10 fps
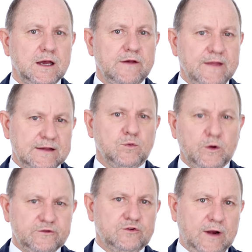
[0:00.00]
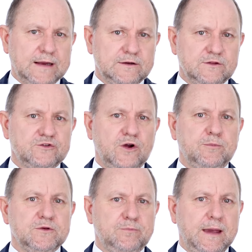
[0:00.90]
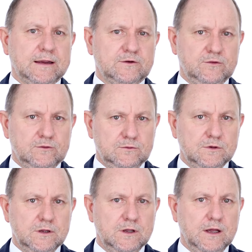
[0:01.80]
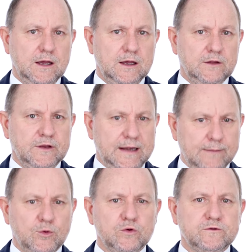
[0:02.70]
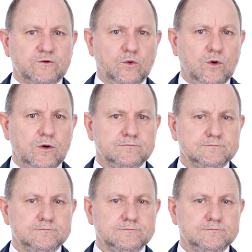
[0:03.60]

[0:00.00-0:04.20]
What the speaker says: And that's what's attracted the shoppers back to the neighbourhood store.